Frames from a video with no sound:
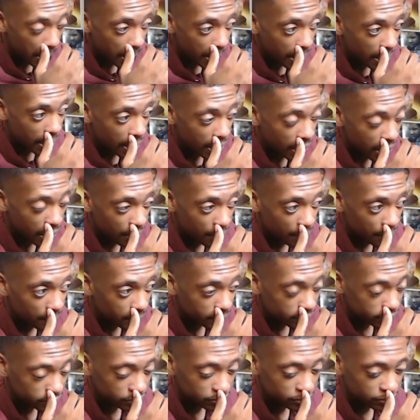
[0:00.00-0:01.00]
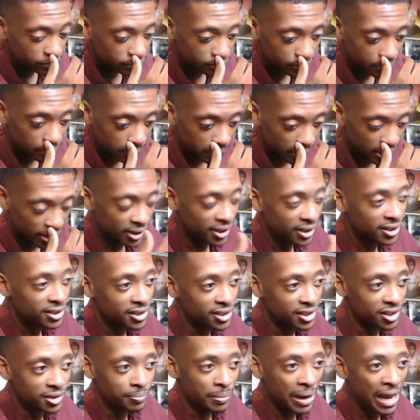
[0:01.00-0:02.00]
Um, but this
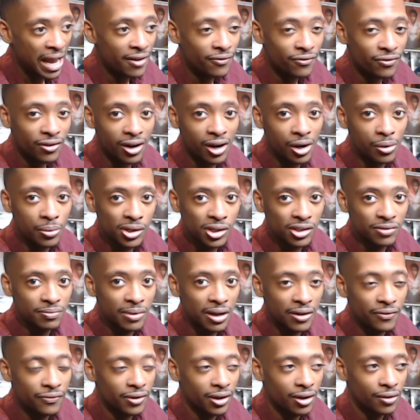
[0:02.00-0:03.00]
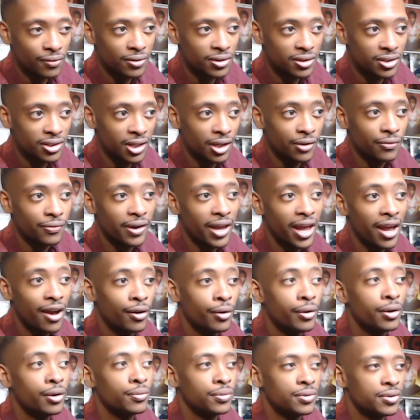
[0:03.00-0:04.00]
is by far one of my favorites and of how
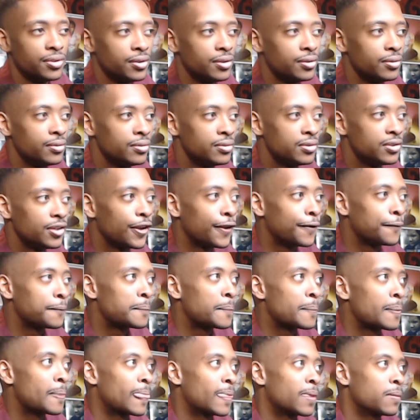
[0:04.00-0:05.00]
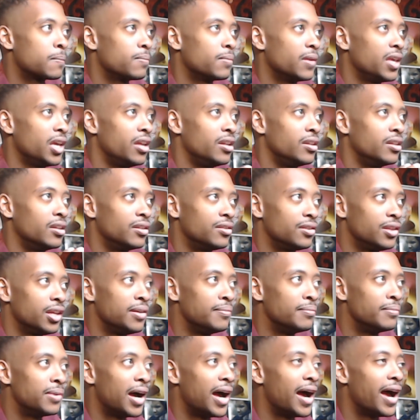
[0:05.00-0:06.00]
it was used and the theme
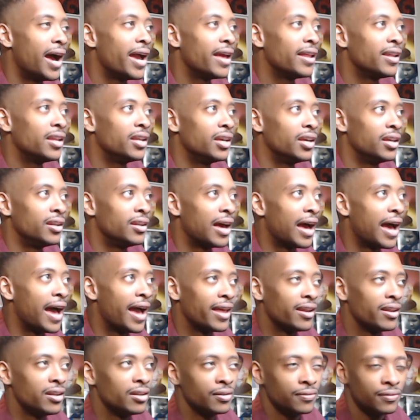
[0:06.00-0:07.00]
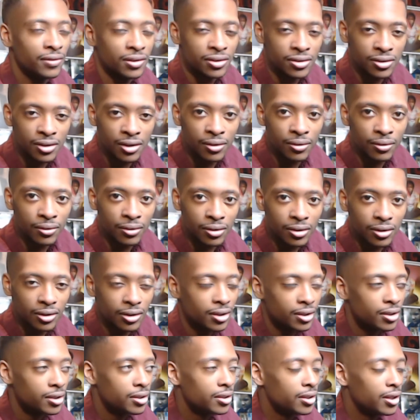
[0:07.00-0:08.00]
behind it and the idea of the song.
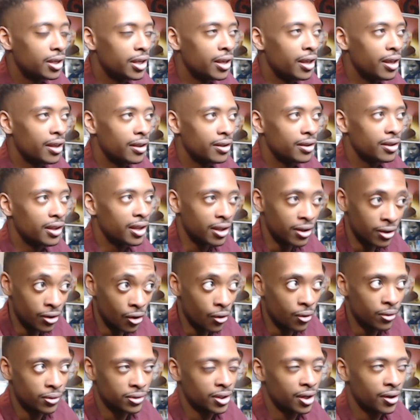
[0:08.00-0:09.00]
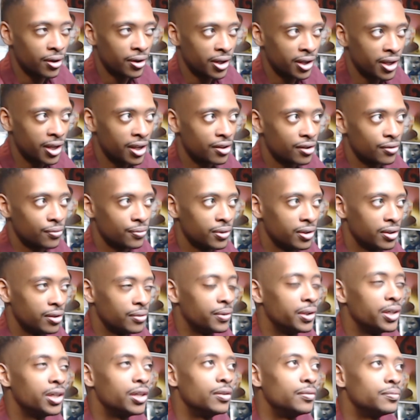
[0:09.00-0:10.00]
It, it goes all together really
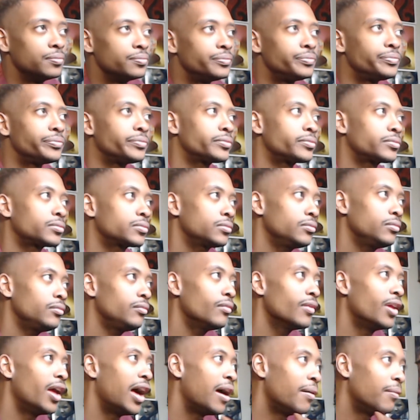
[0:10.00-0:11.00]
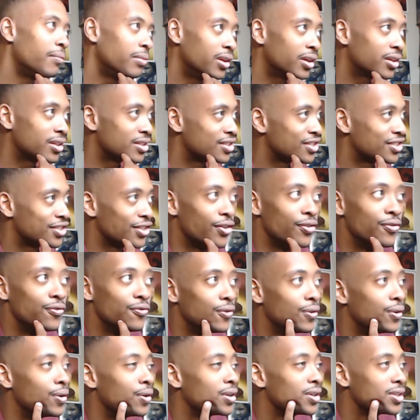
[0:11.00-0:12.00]
well. I'm looking so
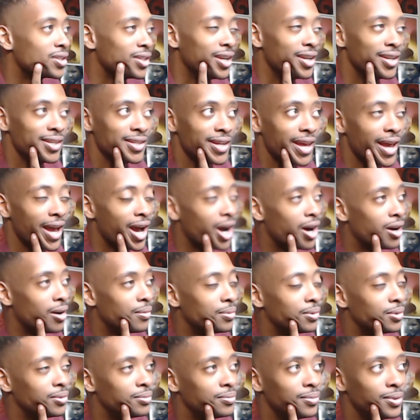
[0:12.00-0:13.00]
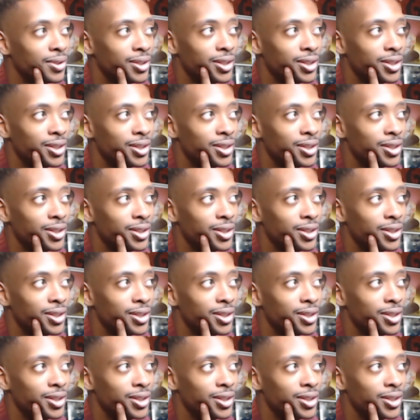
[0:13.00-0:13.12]
forward to this album.